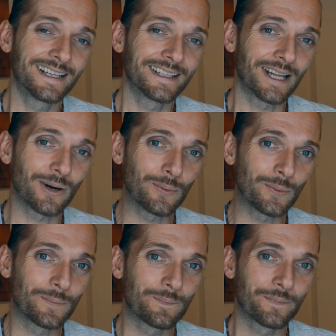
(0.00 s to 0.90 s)
Now,
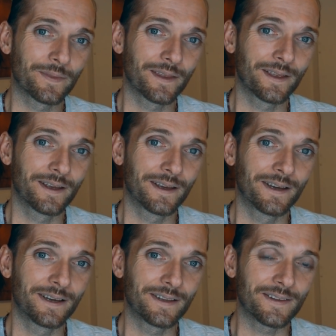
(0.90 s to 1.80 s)

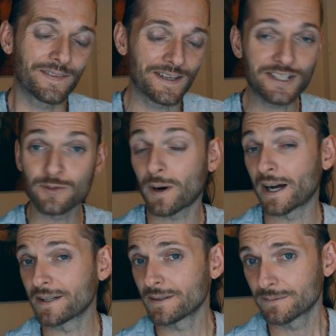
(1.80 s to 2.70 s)
this is
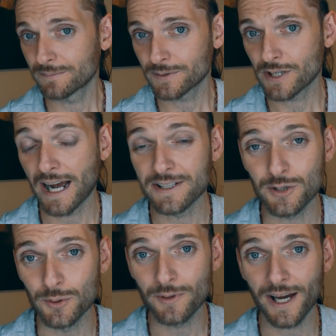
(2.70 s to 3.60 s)
why, to add
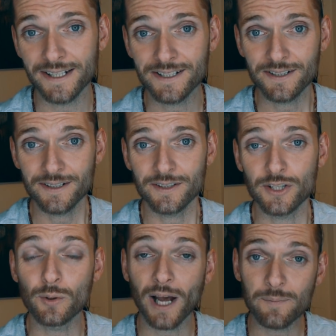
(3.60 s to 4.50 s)
to that,
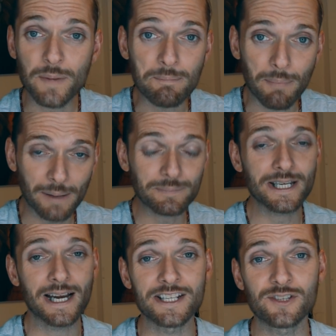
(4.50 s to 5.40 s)
you can be
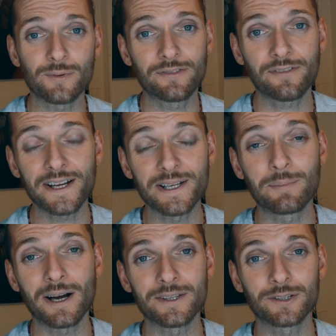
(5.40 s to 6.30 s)
baptized with fire
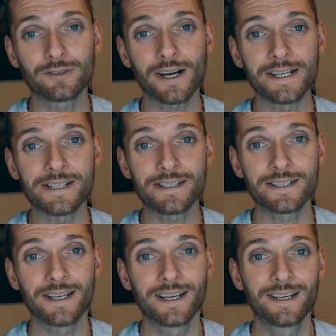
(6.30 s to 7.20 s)
by the Christ,
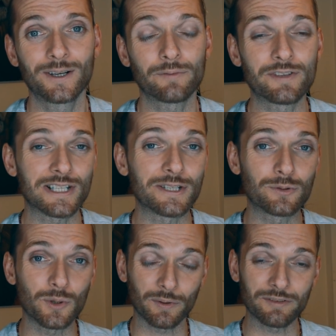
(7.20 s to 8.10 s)
Obviously, you
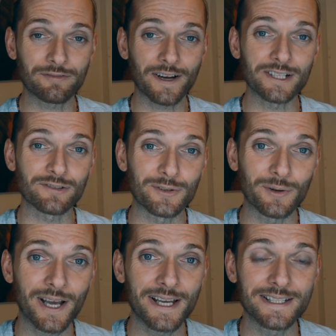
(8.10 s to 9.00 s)
don't want fire on your
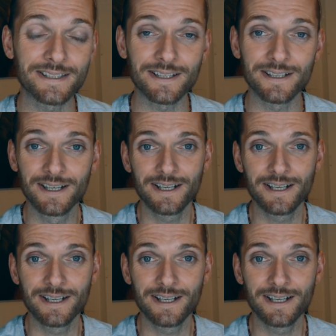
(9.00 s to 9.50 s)
head in the